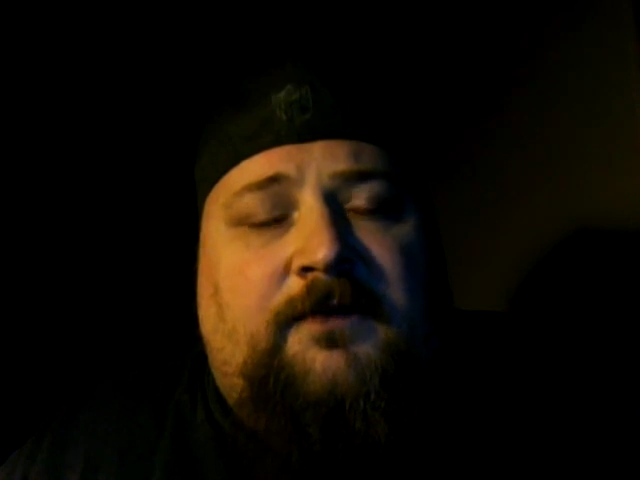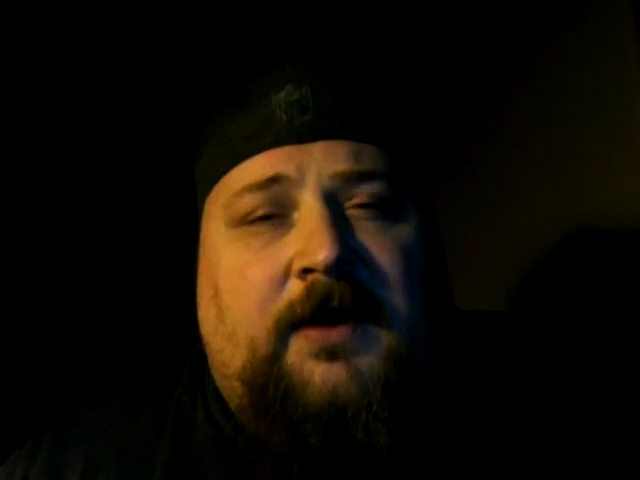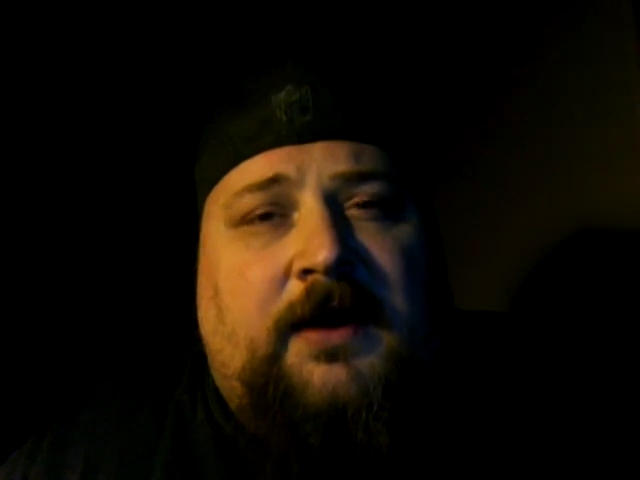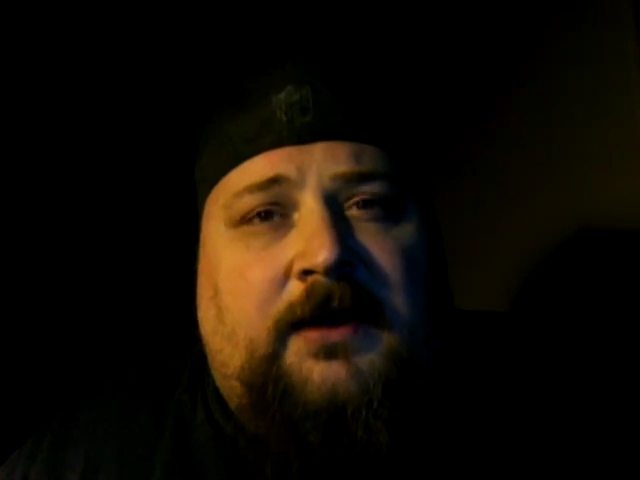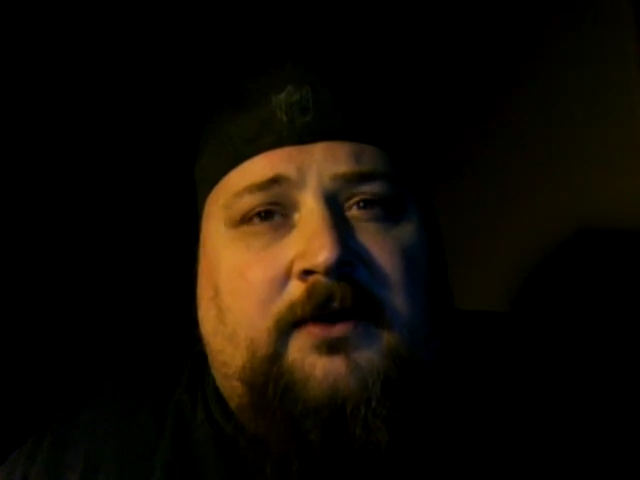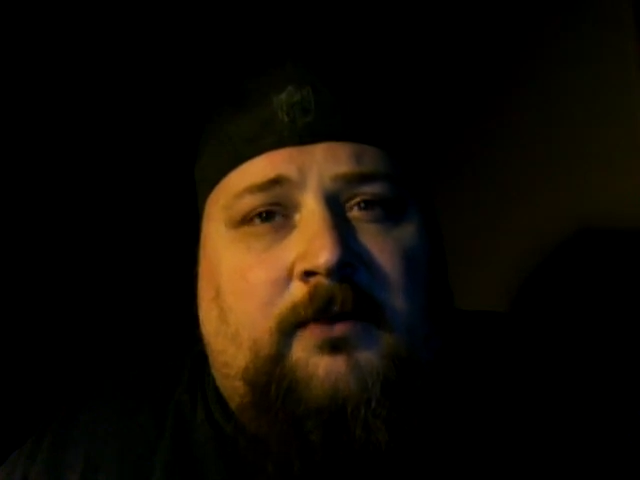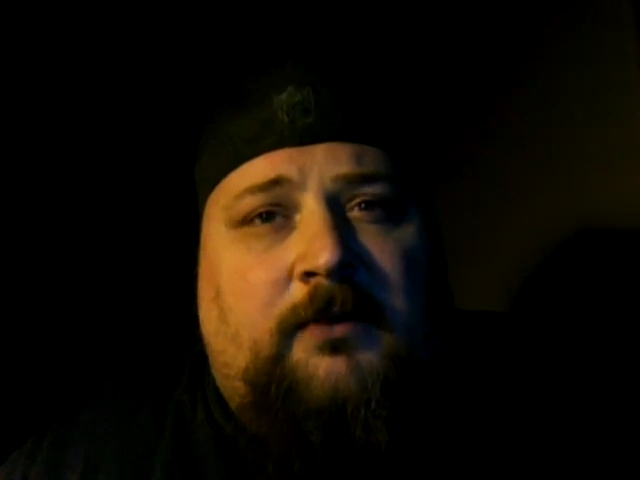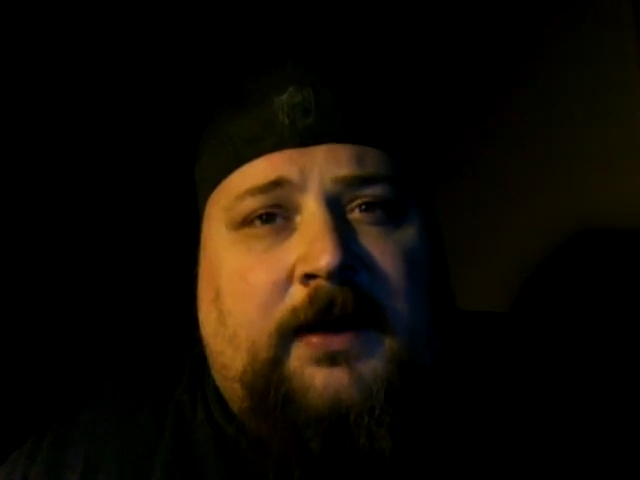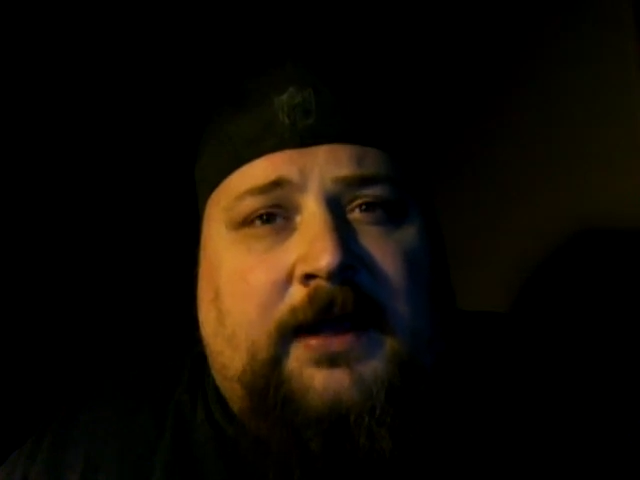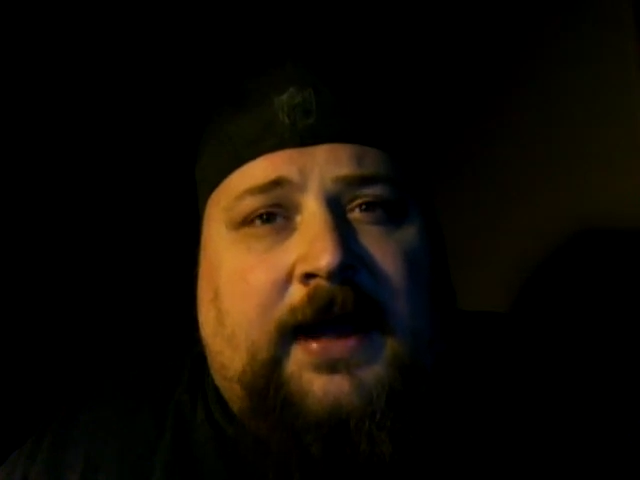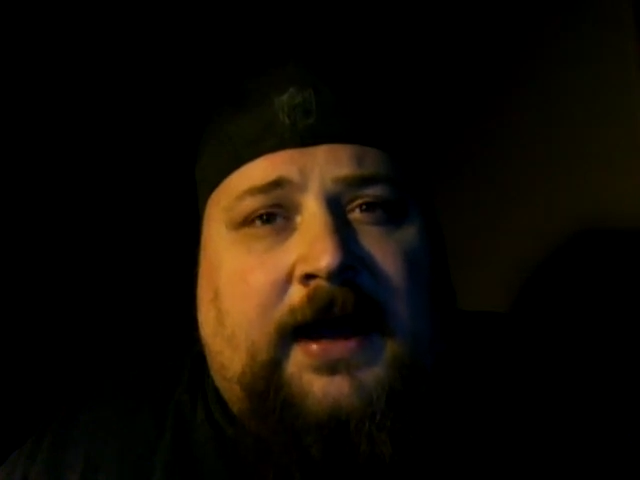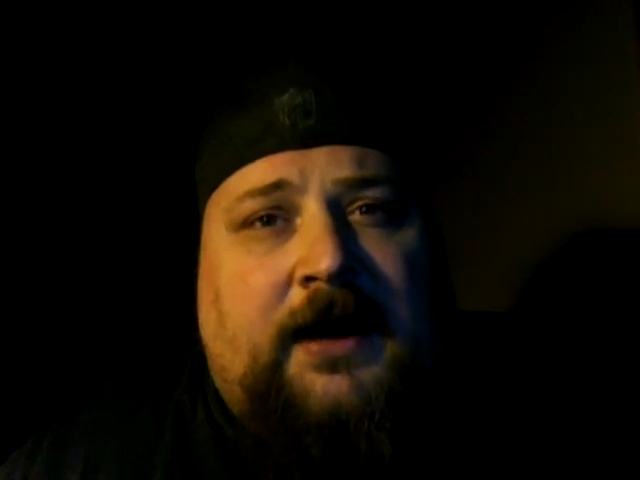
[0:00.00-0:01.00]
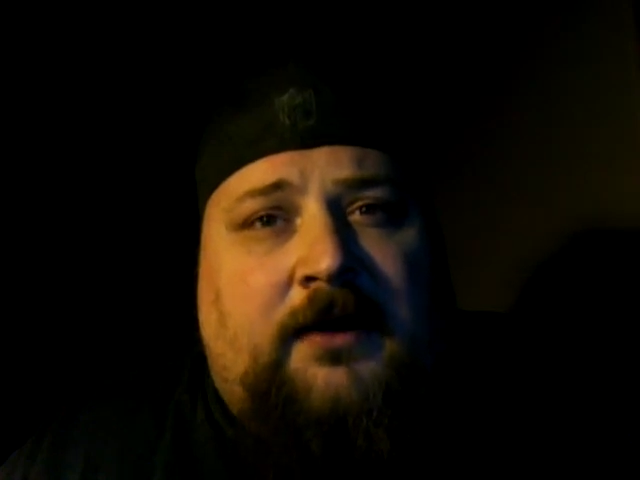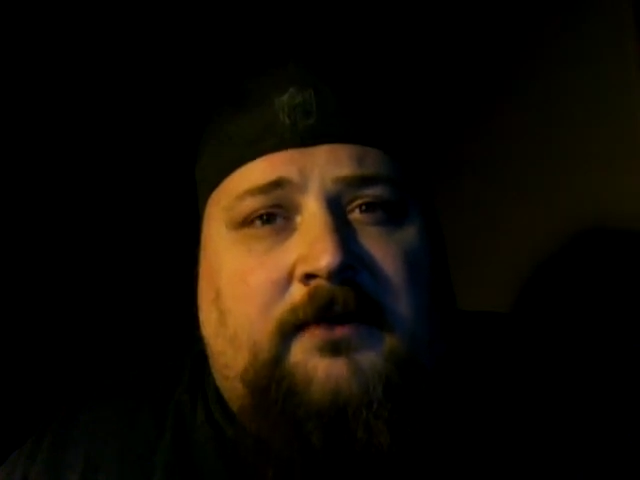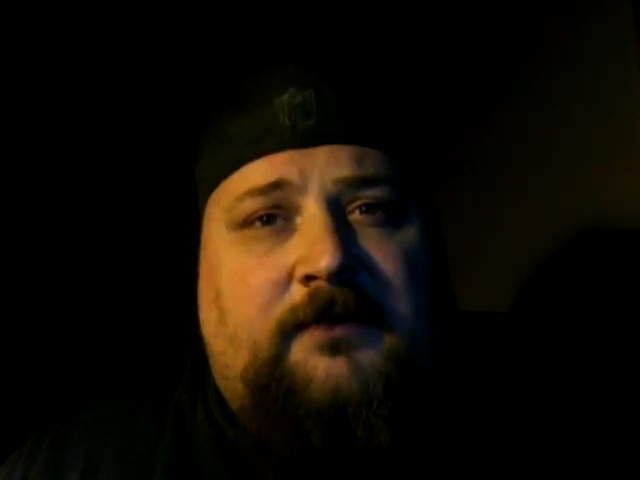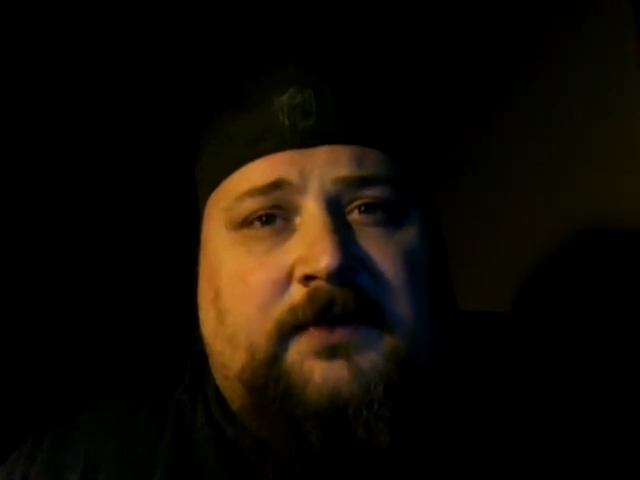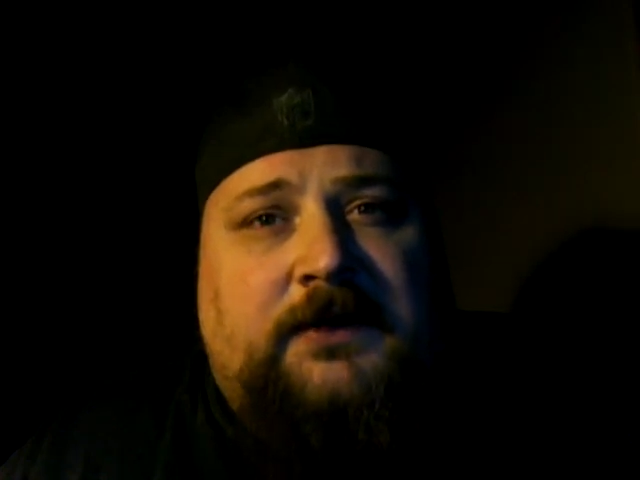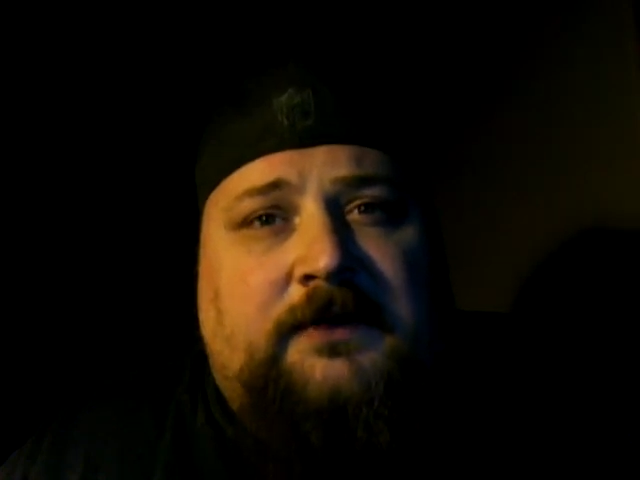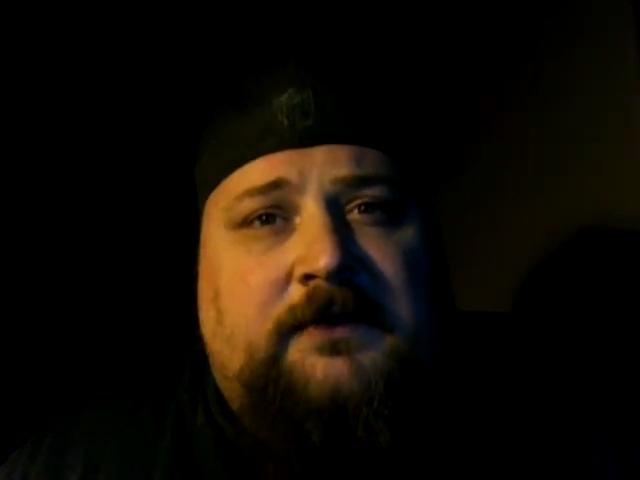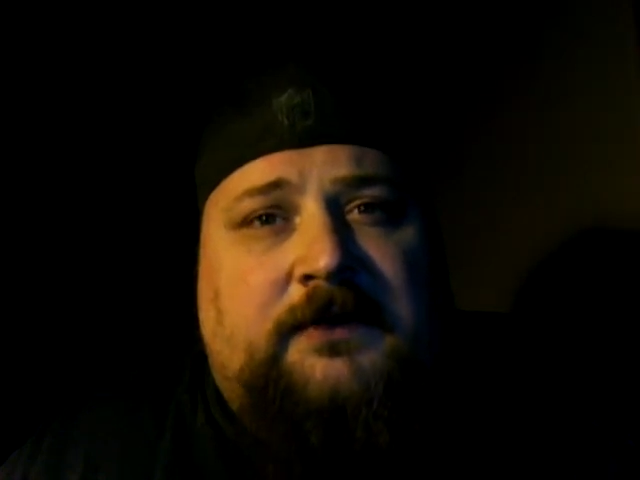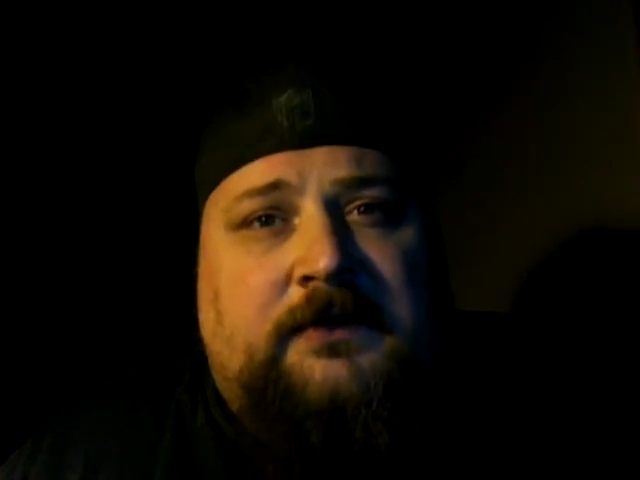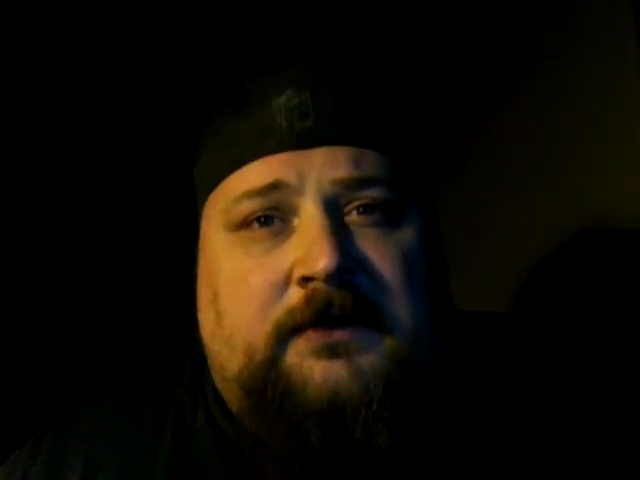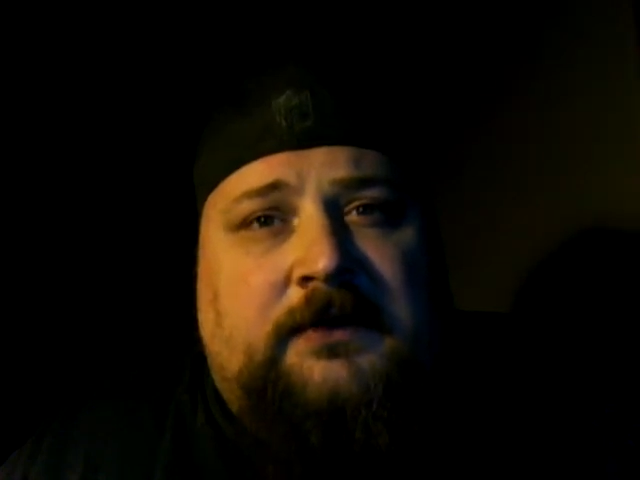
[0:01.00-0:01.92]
find a way out of it.